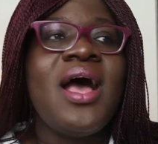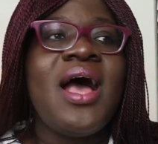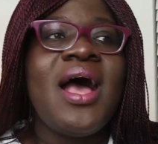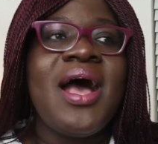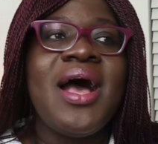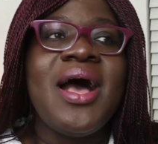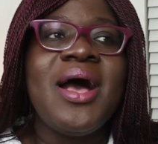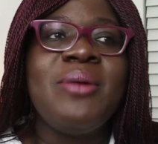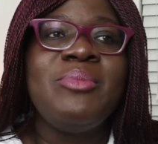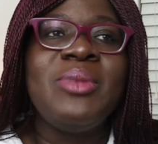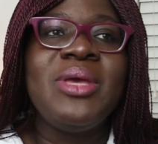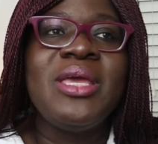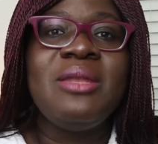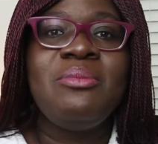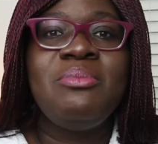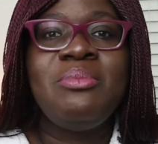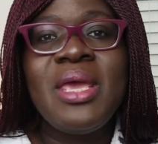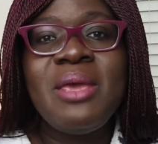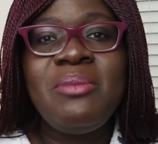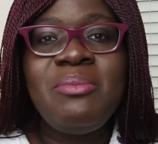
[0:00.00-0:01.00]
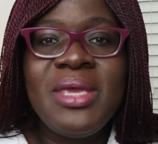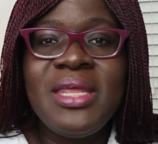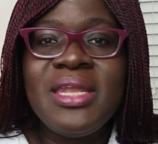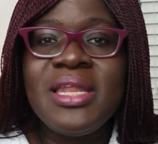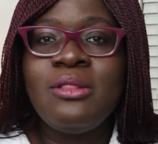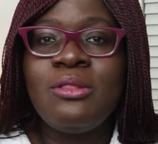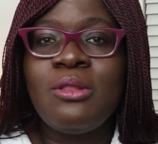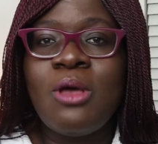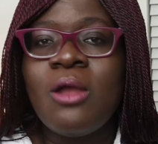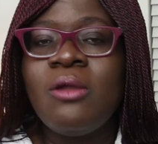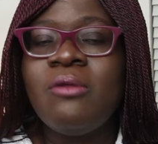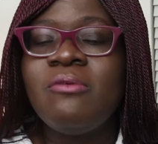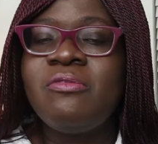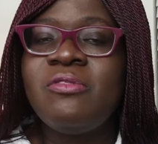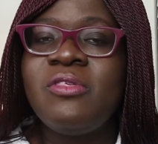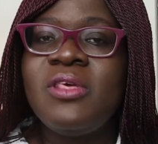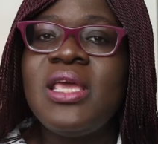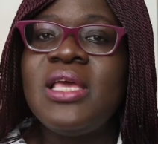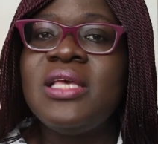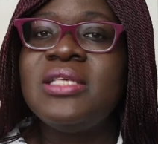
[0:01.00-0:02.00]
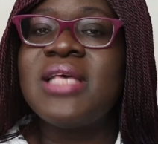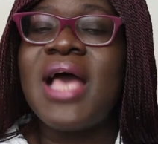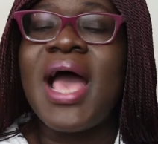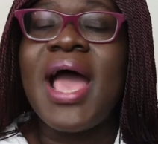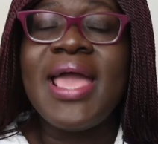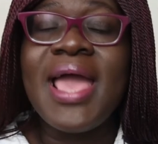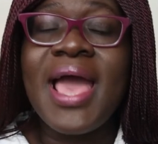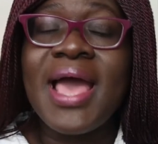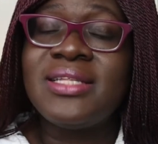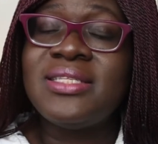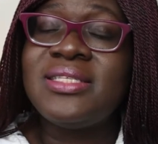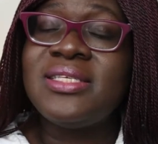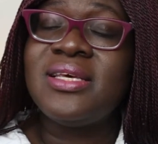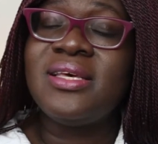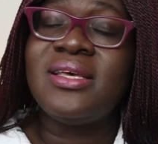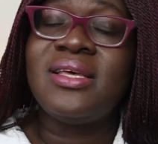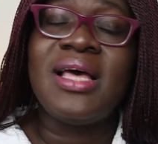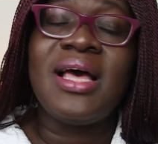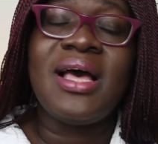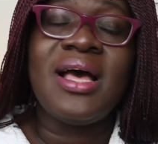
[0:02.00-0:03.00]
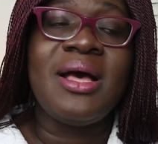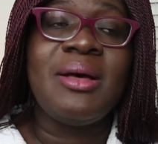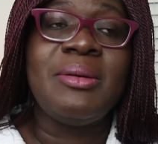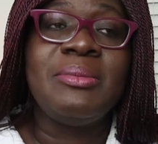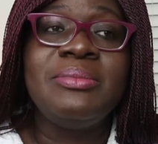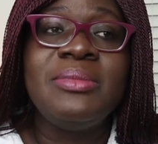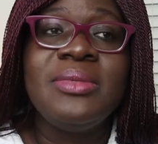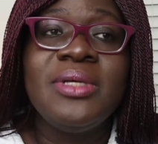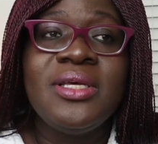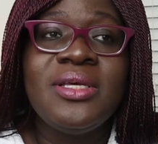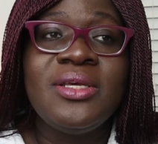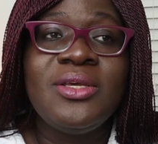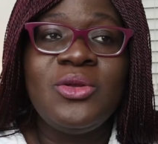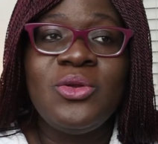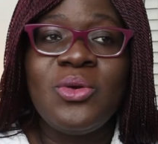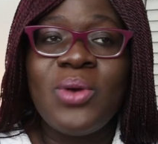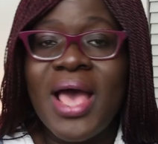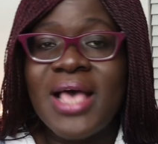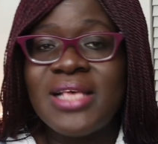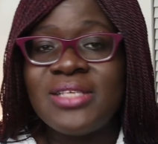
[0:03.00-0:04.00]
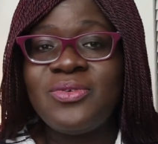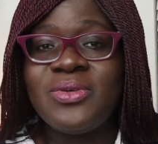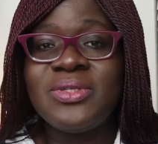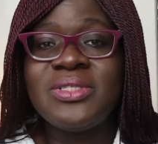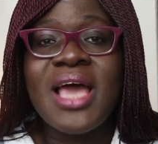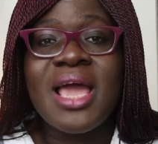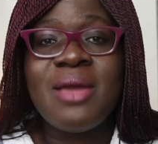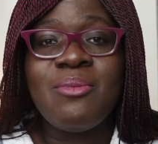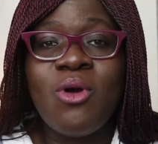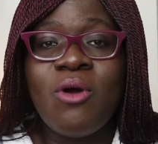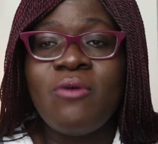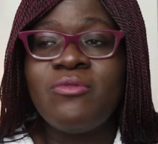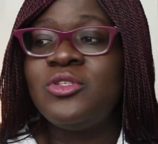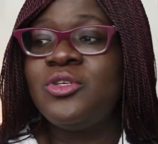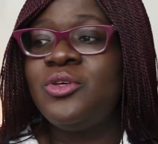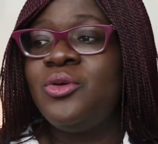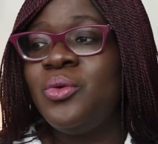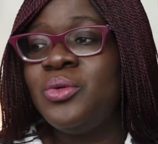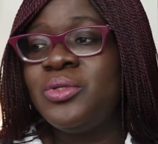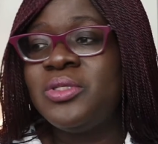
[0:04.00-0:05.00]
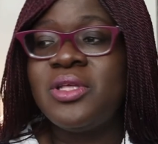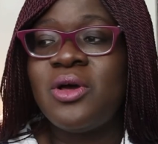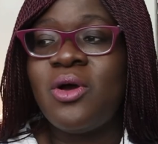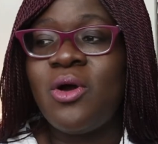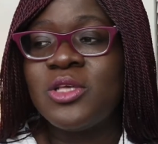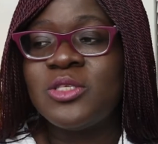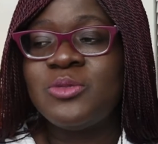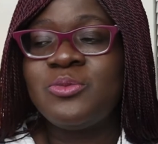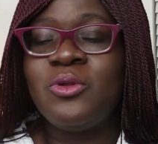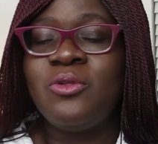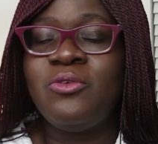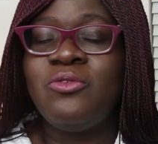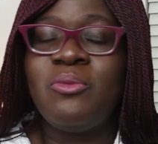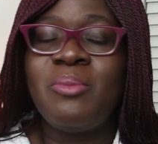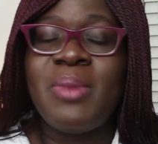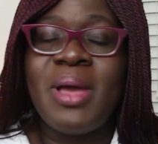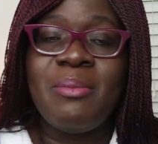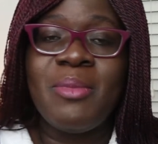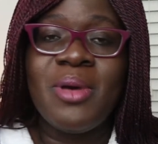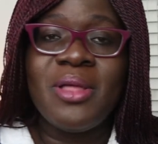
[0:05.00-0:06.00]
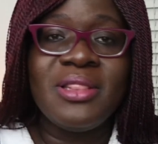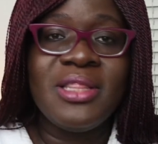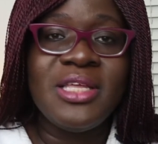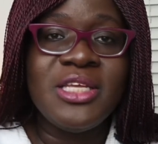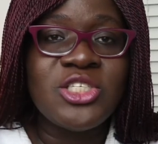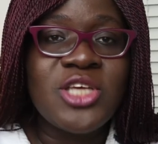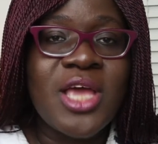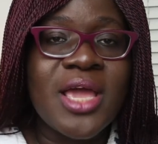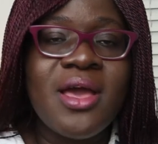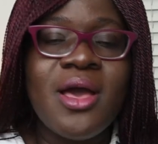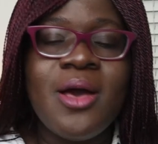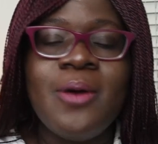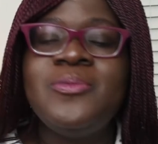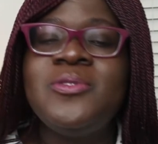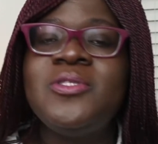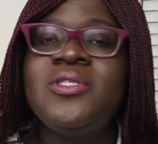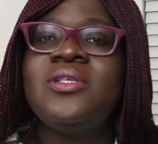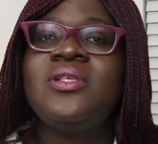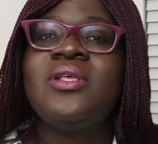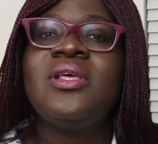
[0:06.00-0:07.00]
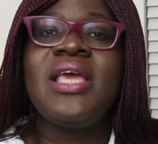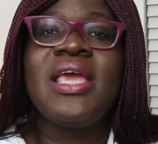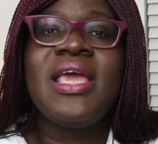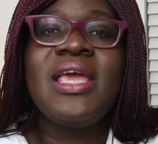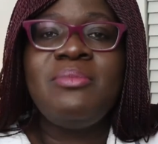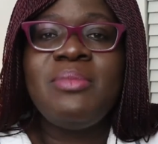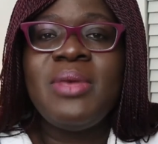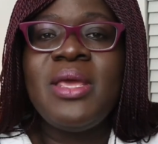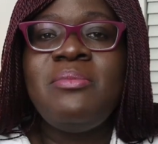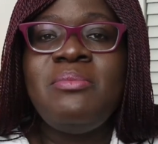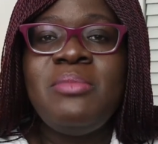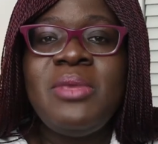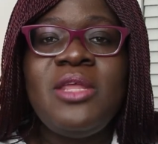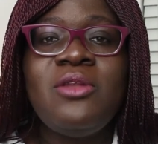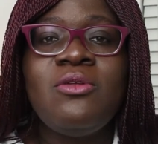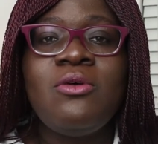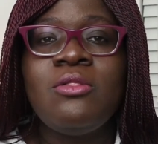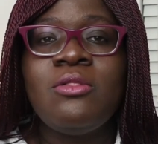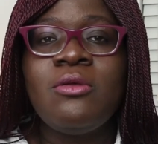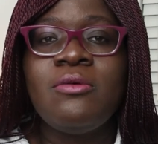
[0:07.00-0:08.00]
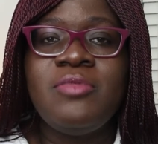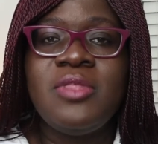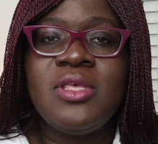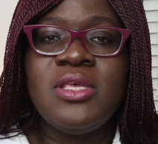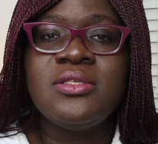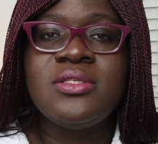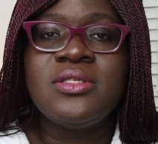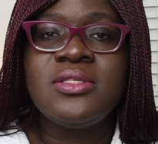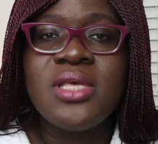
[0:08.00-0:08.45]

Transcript: Um, it may mean a lot of things. I had to, um, you know, ask for time off to go to the hospital for my monthly checkups. It may mean all of these